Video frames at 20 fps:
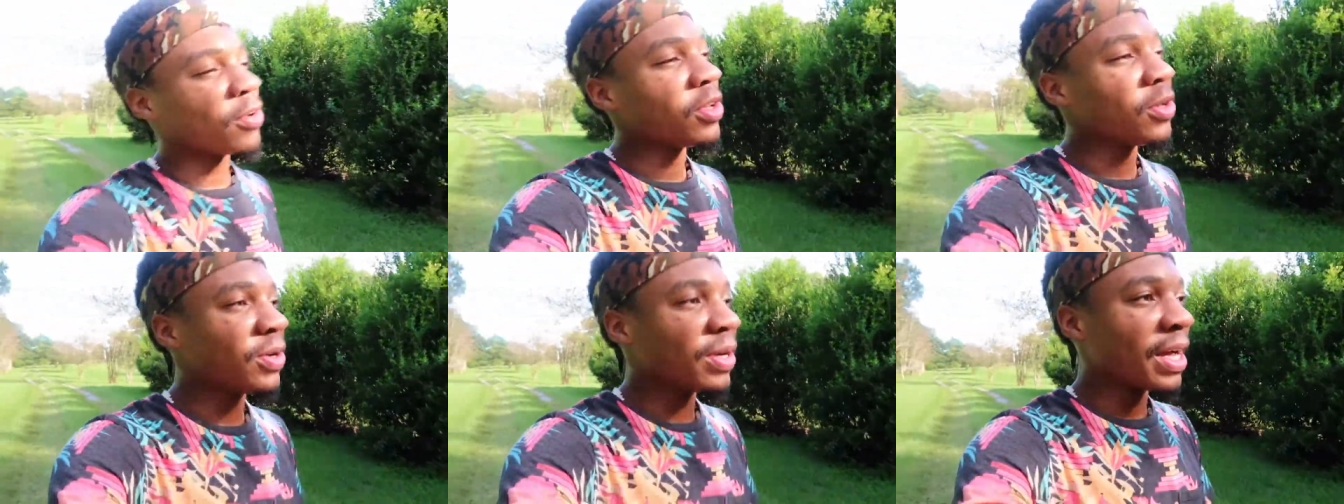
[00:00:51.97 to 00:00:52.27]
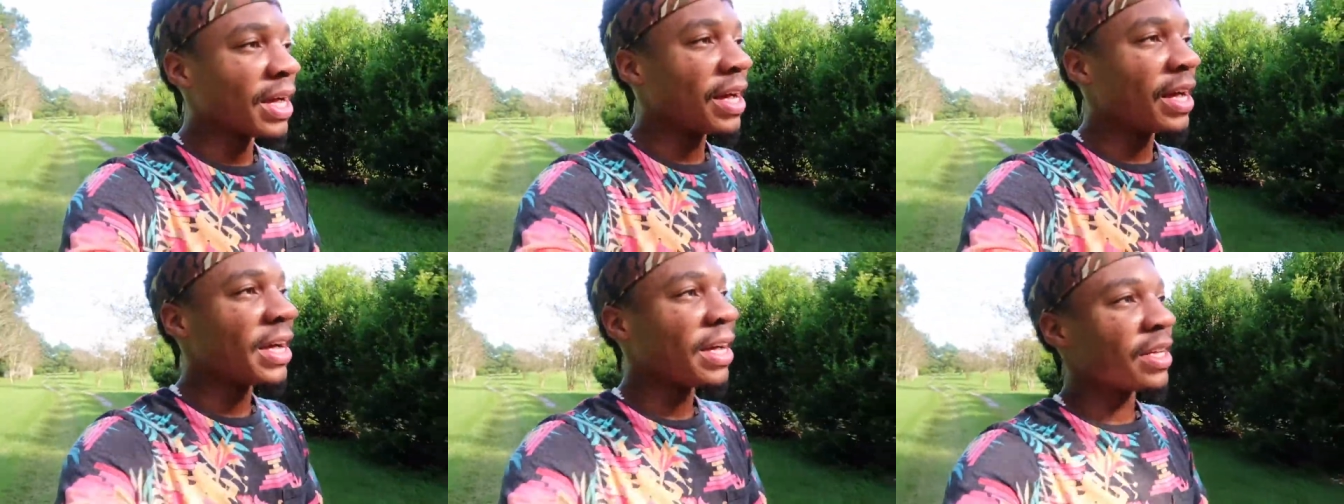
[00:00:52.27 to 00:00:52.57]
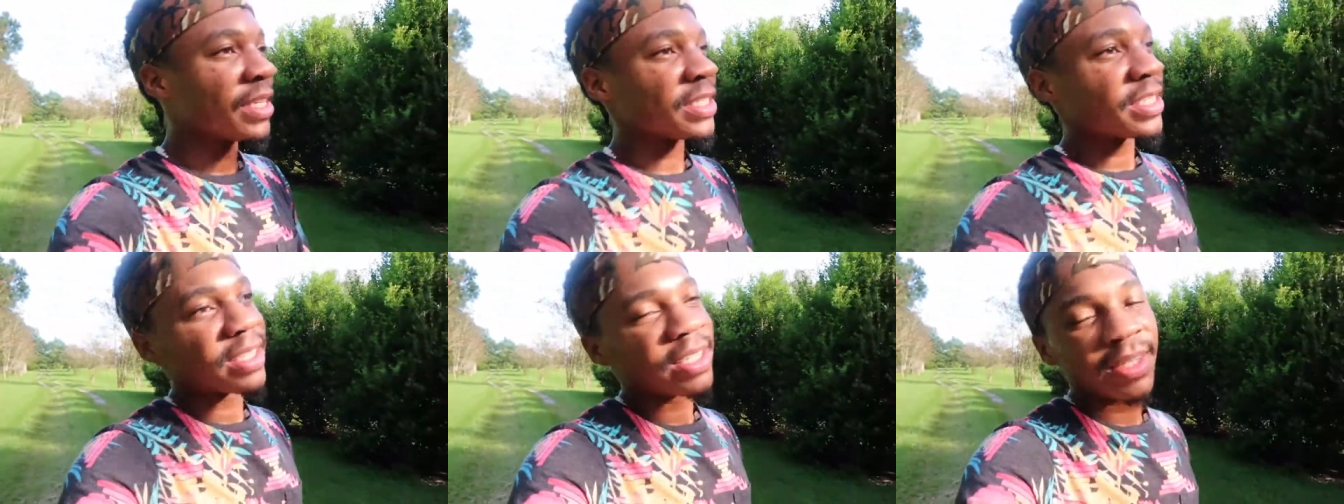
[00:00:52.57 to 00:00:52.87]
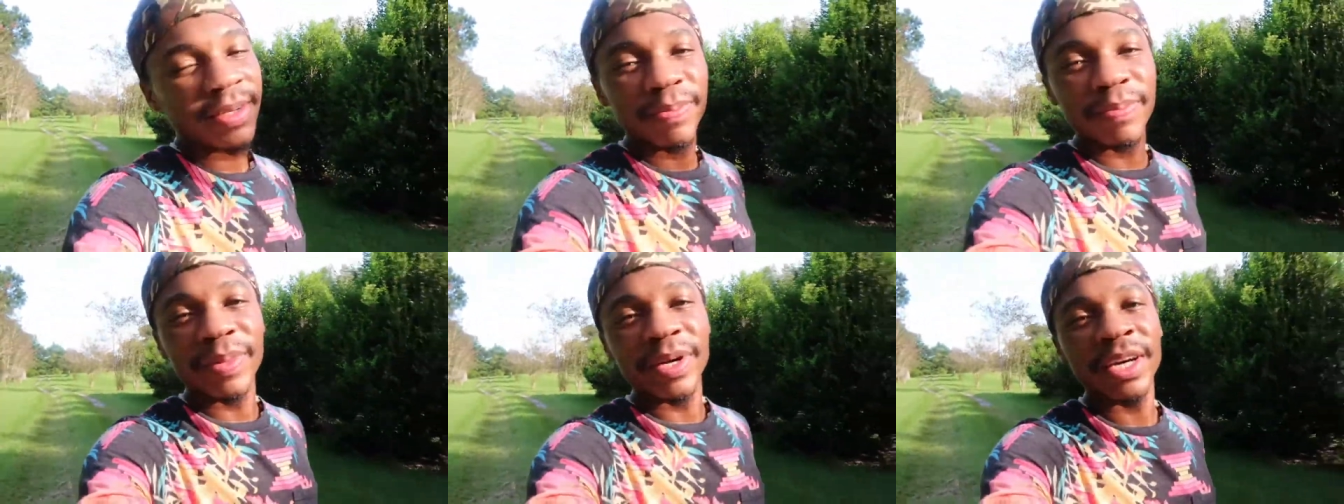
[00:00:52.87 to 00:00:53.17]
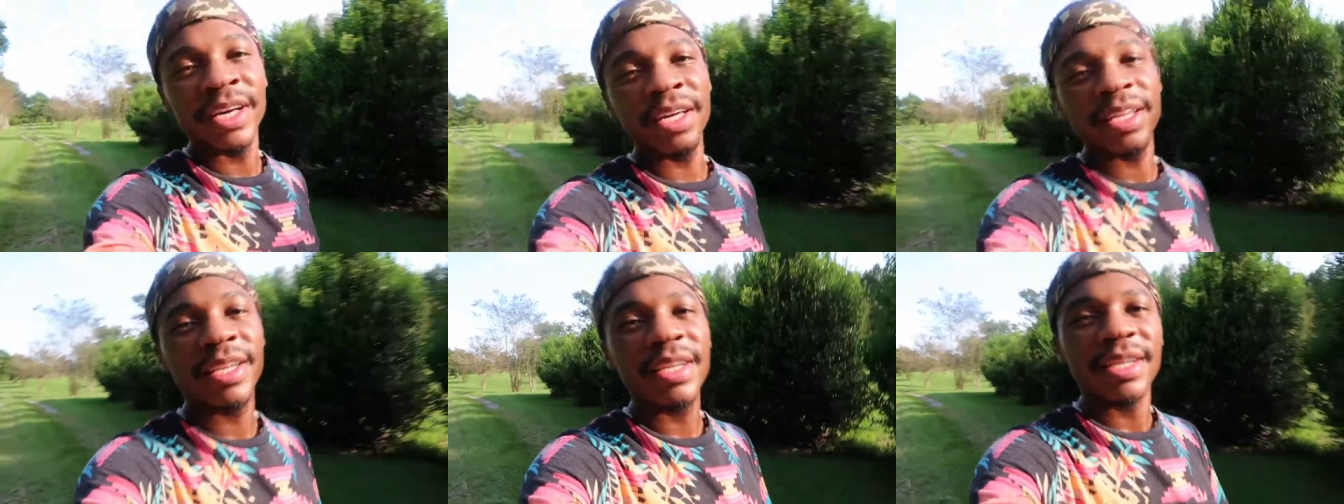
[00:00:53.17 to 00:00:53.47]
you guys,
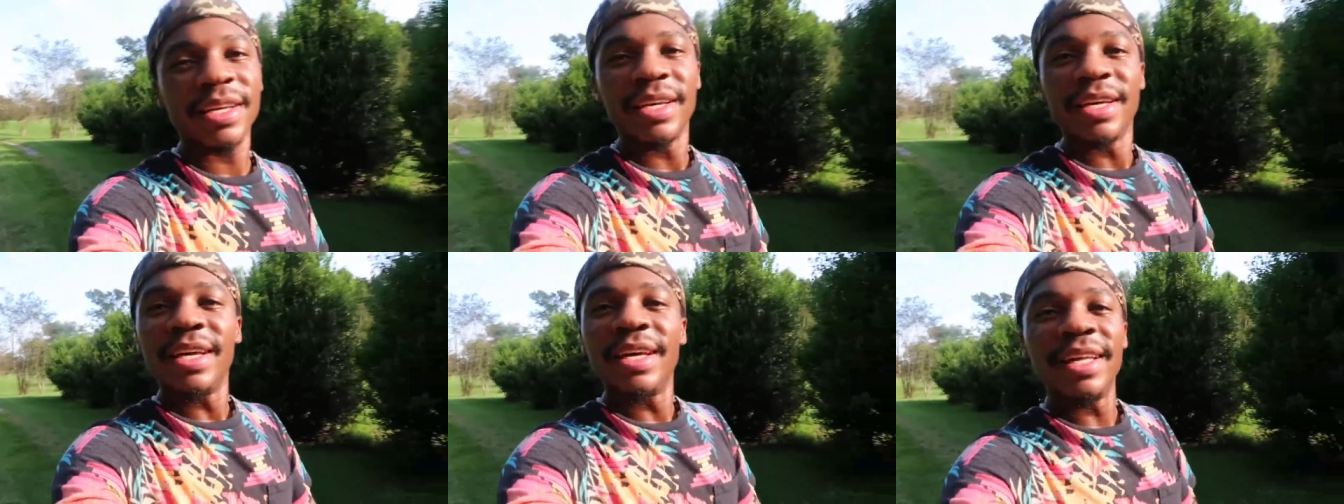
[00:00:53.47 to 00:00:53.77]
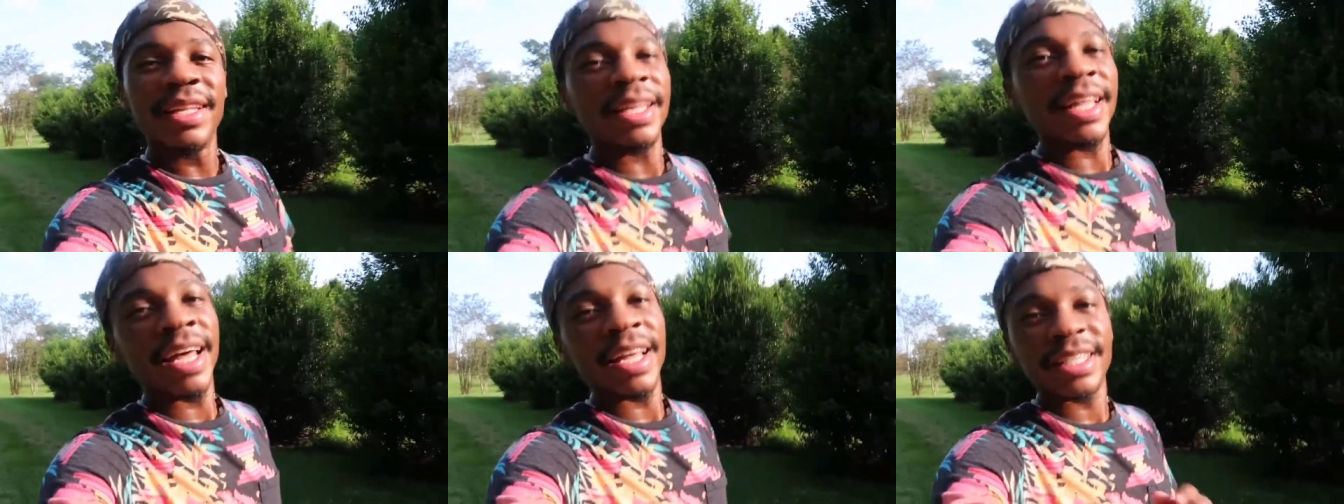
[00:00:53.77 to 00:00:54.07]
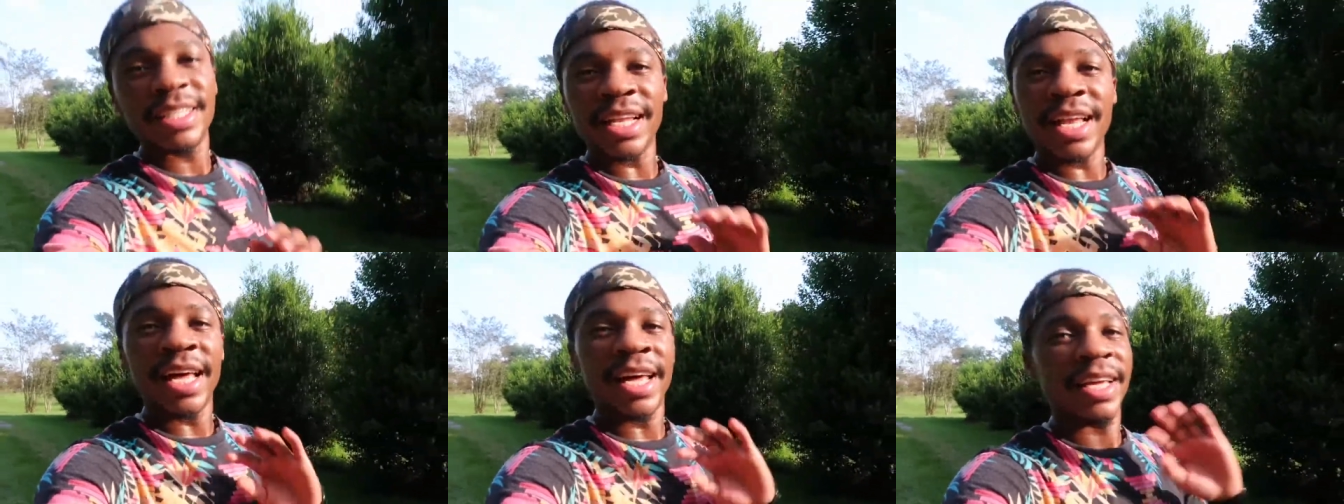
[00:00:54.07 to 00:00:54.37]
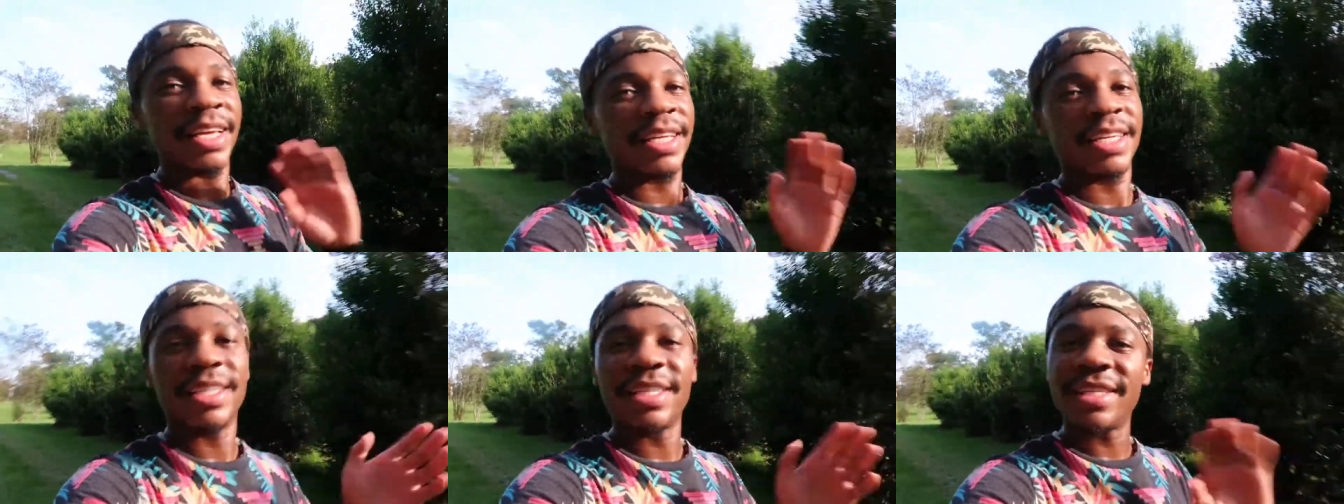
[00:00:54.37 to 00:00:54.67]
but that's like